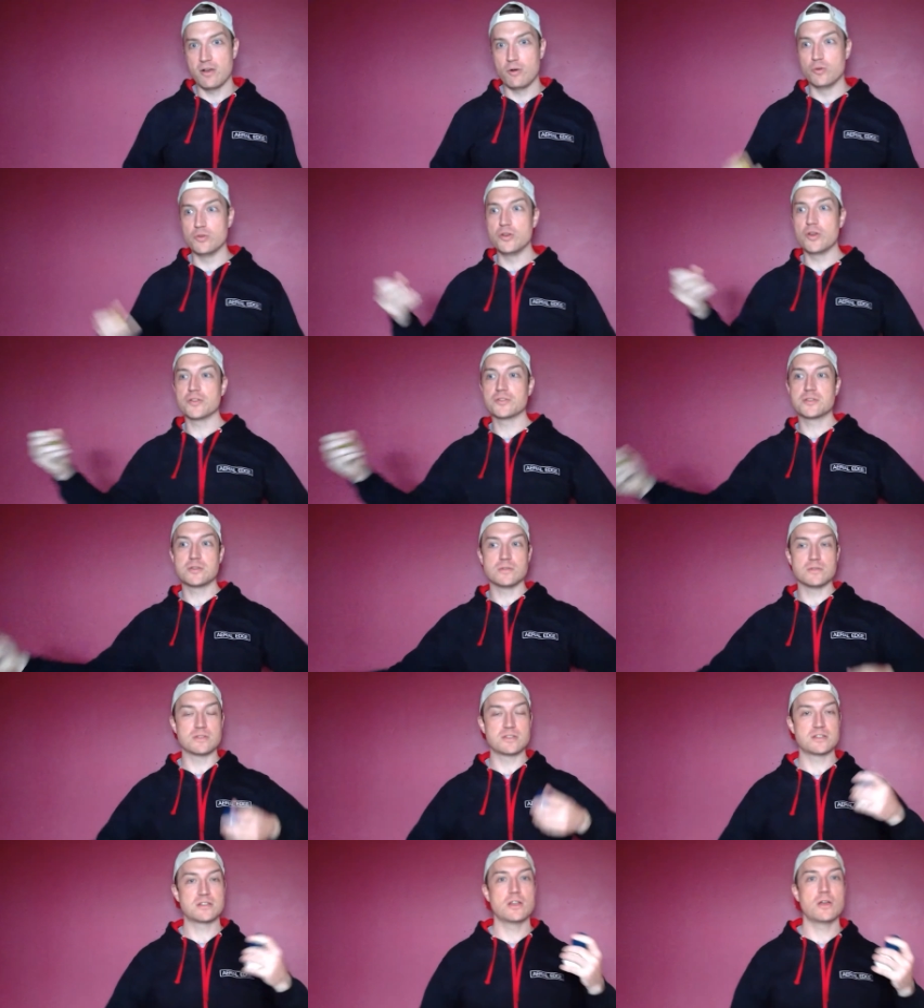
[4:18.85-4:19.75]
Or not too
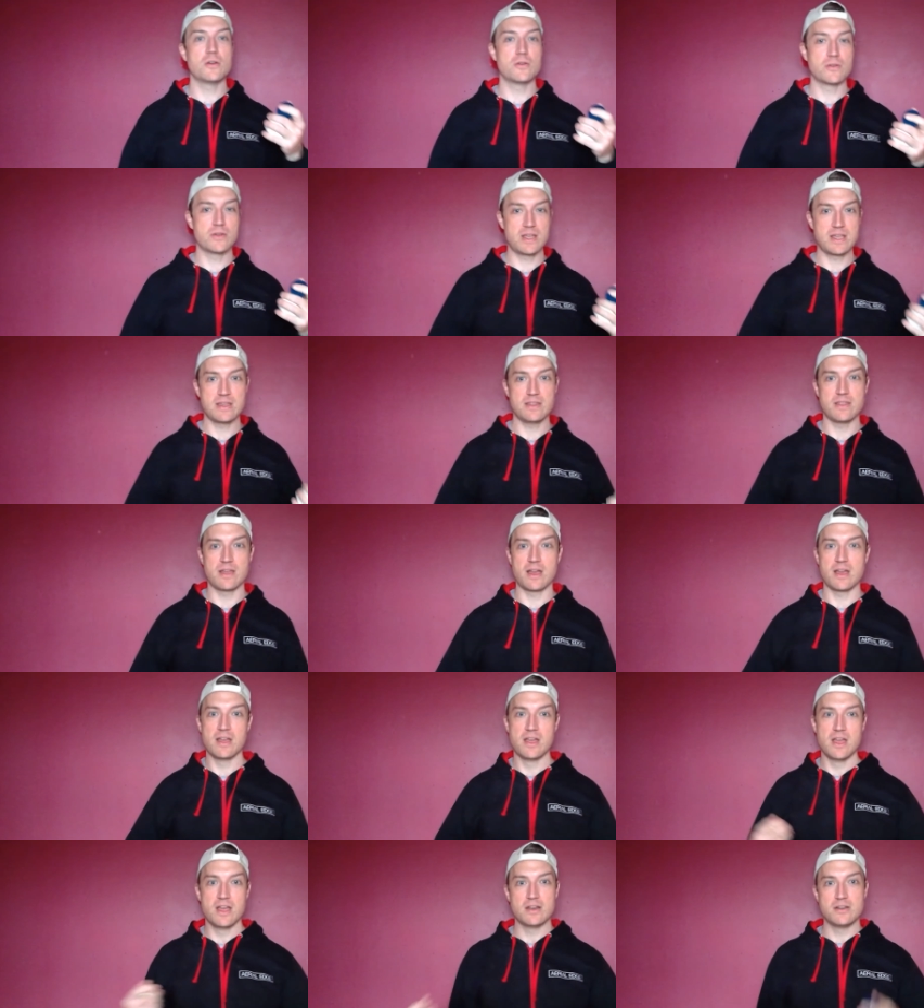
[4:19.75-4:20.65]
slow either.
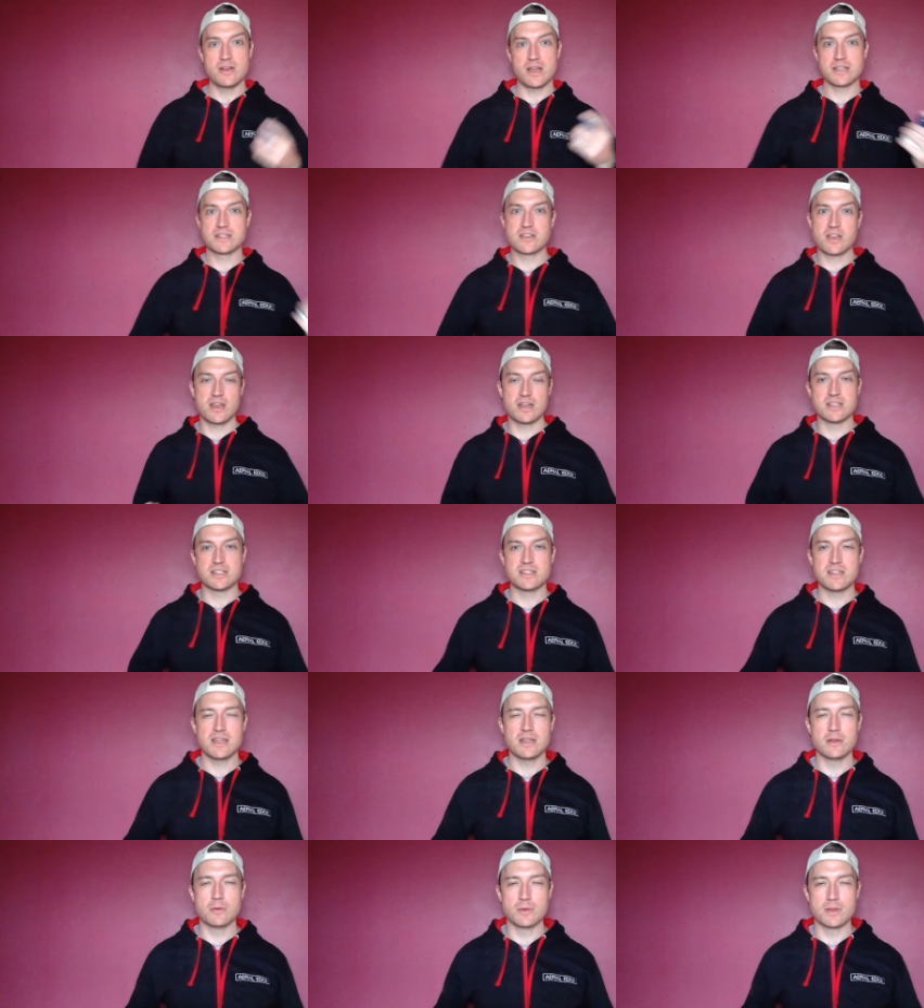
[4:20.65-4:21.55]
Nice kind of
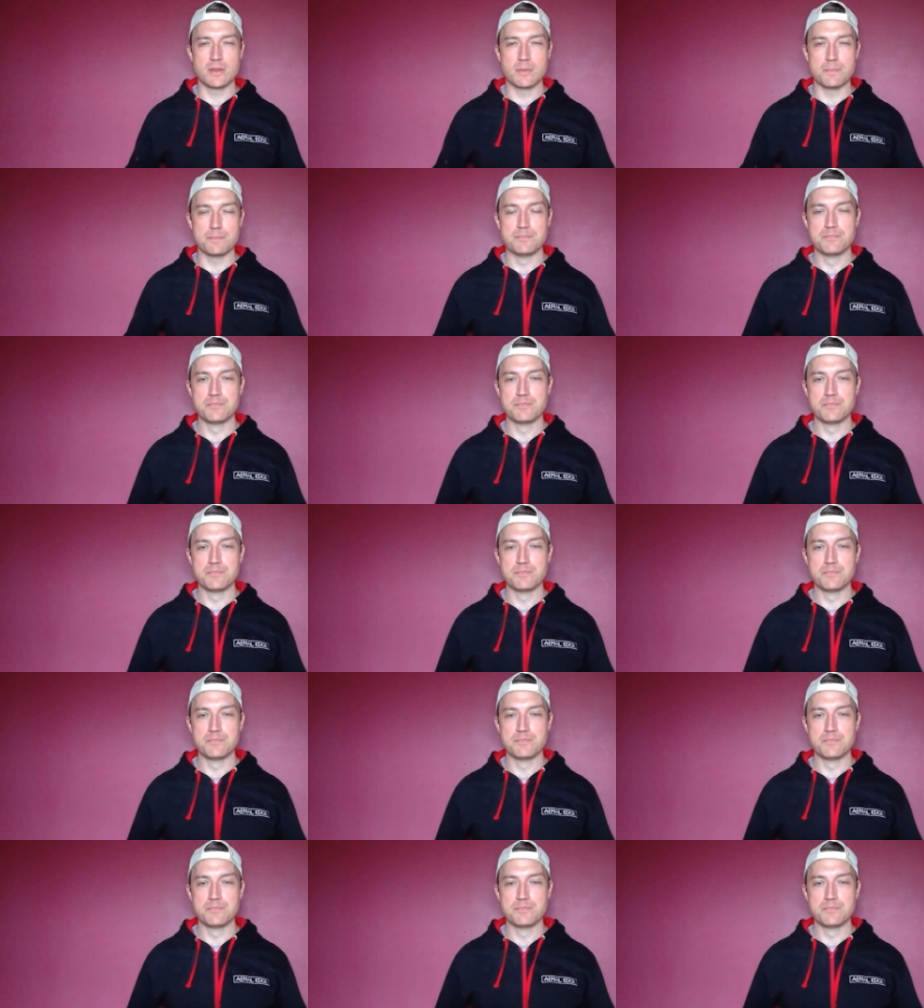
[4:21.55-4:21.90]
steady rhythm.